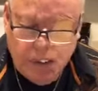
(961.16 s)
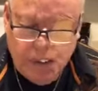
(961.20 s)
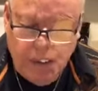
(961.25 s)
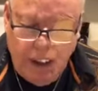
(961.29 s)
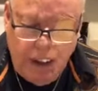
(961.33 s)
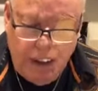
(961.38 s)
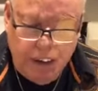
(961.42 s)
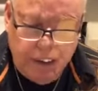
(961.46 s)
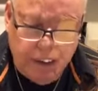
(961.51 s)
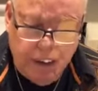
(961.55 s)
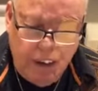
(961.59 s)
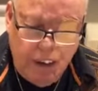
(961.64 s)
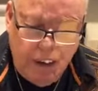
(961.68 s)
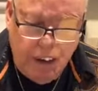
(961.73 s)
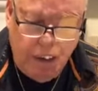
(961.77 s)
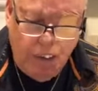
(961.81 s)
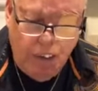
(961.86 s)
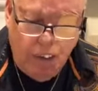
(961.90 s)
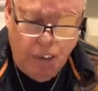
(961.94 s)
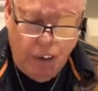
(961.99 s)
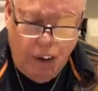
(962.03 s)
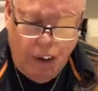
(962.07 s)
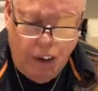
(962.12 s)
about
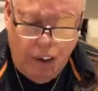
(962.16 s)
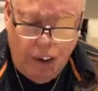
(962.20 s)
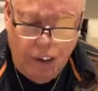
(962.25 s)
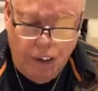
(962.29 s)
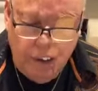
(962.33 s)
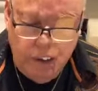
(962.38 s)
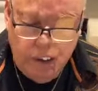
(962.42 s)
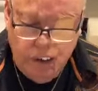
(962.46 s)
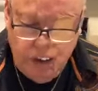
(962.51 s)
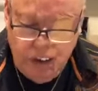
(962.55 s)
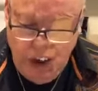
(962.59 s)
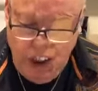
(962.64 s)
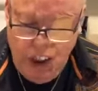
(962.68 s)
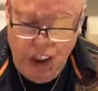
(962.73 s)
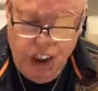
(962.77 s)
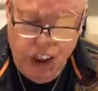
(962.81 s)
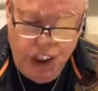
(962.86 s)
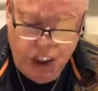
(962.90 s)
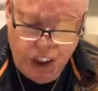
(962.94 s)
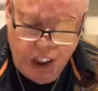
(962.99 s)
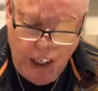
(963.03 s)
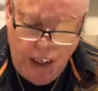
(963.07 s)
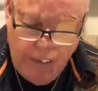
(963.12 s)

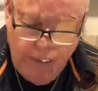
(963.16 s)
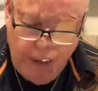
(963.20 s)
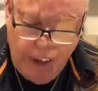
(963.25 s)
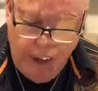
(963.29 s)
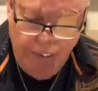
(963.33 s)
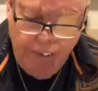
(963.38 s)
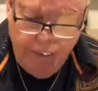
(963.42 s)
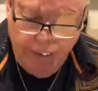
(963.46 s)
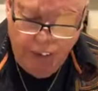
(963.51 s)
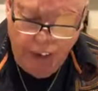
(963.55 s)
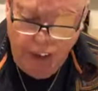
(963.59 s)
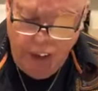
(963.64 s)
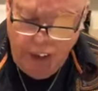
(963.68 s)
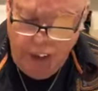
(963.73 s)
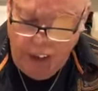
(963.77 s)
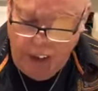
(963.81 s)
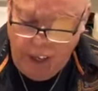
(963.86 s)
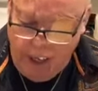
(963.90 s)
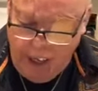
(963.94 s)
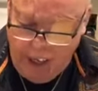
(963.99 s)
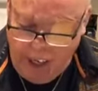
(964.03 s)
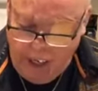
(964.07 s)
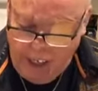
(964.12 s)
Jesus coming,
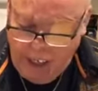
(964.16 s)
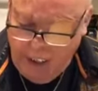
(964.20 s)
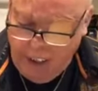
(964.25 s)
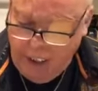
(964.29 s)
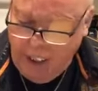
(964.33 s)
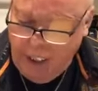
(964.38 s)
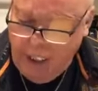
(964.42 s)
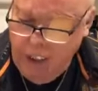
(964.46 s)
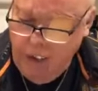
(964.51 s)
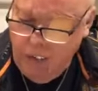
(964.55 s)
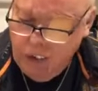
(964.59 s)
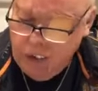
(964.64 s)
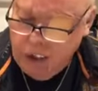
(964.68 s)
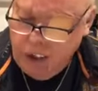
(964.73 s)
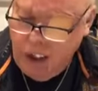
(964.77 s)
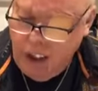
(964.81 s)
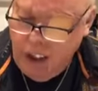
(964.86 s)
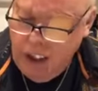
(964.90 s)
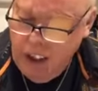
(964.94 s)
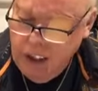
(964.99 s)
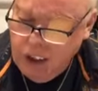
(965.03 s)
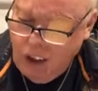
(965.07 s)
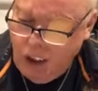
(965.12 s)
and
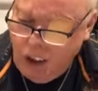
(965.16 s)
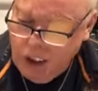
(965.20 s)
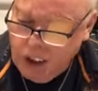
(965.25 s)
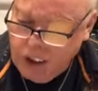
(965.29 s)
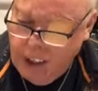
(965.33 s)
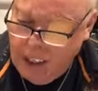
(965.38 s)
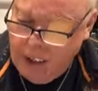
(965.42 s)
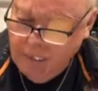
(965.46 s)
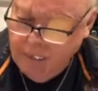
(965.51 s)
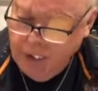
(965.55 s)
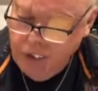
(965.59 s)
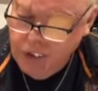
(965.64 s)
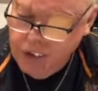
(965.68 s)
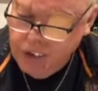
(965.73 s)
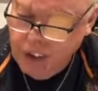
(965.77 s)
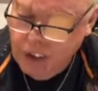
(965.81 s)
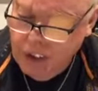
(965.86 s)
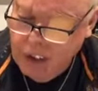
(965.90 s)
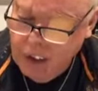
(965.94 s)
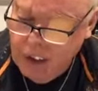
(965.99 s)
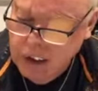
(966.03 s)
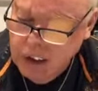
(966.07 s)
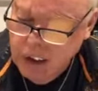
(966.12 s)
he's our sample
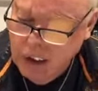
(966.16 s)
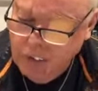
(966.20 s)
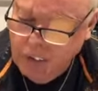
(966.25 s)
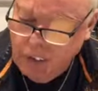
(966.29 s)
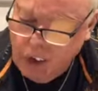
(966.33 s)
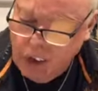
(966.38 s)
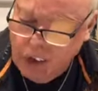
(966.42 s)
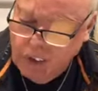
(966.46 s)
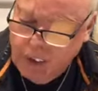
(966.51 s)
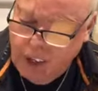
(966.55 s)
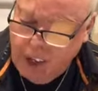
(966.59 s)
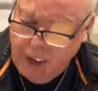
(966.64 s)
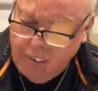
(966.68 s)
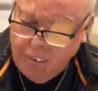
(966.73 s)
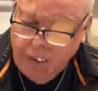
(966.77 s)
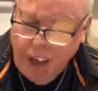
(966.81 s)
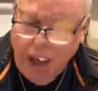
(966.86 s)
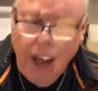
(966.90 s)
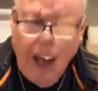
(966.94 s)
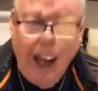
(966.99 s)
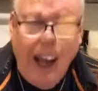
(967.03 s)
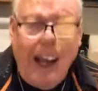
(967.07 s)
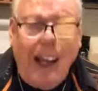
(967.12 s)
son. Let's look at verse 5.
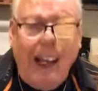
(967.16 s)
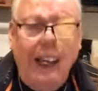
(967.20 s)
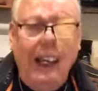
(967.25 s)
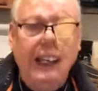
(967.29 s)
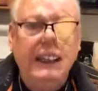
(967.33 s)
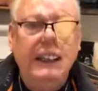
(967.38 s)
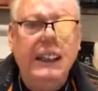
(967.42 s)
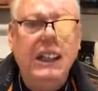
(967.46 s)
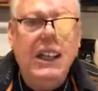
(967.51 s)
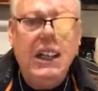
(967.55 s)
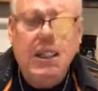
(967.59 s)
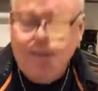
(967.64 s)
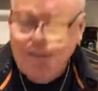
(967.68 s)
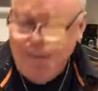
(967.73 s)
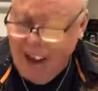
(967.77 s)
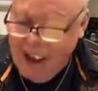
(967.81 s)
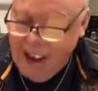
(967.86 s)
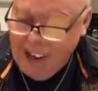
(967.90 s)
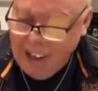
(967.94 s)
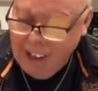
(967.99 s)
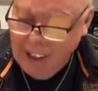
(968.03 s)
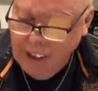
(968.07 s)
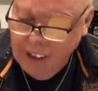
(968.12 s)
Let this
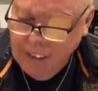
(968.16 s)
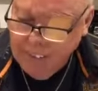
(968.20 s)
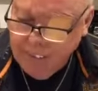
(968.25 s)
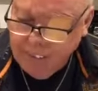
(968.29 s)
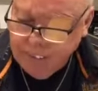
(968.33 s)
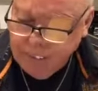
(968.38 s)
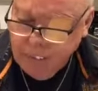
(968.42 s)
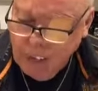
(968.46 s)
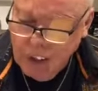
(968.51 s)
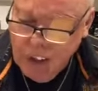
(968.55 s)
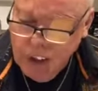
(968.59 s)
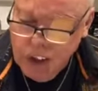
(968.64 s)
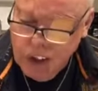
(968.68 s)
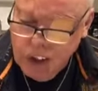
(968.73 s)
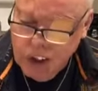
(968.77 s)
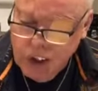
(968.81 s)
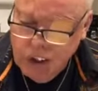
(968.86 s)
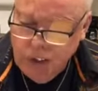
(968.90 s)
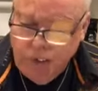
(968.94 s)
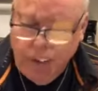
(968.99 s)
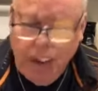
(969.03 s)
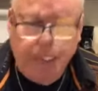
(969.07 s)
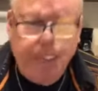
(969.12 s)
mind, this is
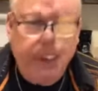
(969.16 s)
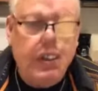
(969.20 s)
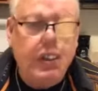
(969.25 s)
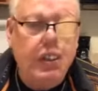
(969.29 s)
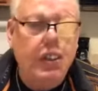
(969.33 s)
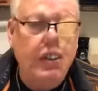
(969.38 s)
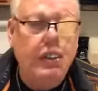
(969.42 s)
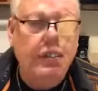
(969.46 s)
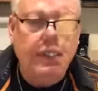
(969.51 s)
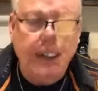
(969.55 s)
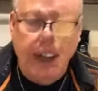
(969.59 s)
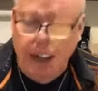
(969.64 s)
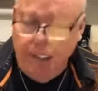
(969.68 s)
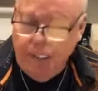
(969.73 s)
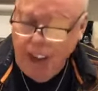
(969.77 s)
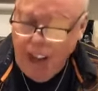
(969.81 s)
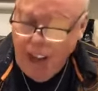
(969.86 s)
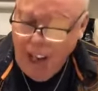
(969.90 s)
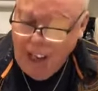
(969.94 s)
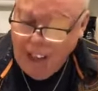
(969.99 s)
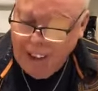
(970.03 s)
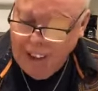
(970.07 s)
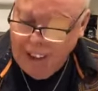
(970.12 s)
Philippians 2 and 5,
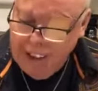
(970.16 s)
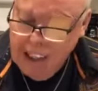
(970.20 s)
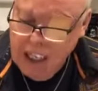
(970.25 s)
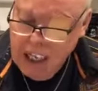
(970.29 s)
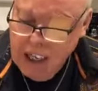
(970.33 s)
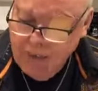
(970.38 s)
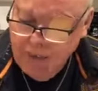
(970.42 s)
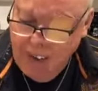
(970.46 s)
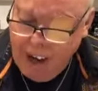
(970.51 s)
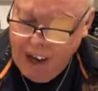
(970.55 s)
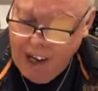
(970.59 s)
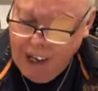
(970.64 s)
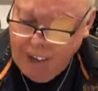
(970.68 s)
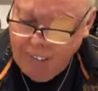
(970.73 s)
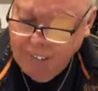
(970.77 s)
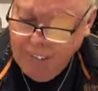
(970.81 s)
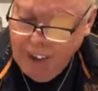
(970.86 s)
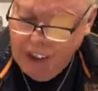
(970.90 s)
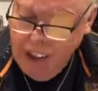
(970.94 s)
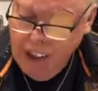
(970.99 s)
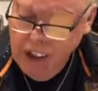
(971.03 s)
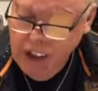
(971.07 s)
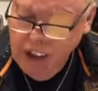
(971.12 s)
let this mind
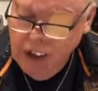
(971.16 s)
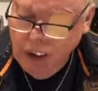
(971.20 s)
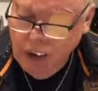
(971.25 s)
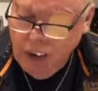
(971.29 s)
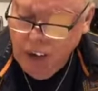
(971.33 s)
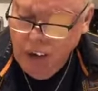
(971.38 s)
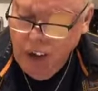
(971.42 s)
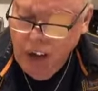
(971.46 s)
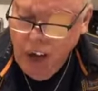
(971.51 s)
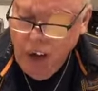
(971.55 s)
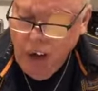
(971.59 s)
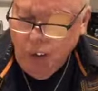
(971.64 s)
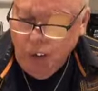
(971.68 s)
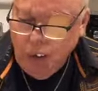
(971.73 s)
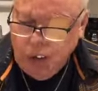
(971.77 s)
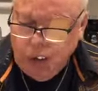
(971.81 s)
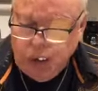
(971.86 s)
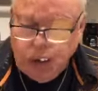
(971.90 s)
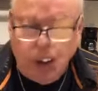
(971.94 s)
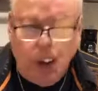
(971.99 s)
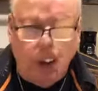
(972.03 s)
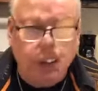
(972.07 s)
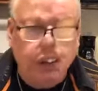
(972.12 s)
be in you, which
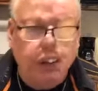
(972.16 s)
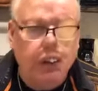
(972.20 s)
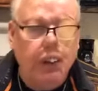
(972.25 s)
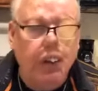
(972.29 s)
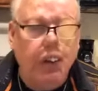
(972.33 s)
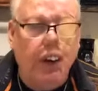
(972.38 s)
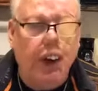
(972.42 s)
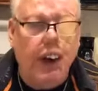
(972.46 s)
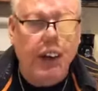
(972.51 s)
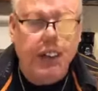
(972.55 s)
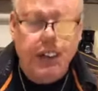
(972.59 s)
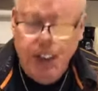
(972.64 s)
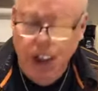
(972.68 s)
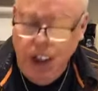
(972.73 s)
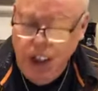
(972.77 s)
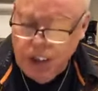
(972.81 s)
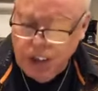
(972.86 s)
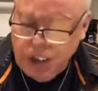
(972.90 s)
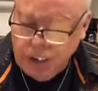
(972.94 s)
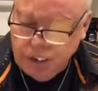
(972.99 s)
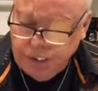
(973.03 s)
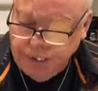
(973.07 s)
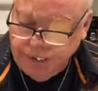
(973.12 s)
is also in Christ
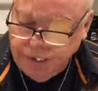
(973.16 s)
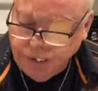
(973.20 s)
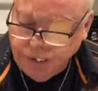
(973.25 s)
Jesus,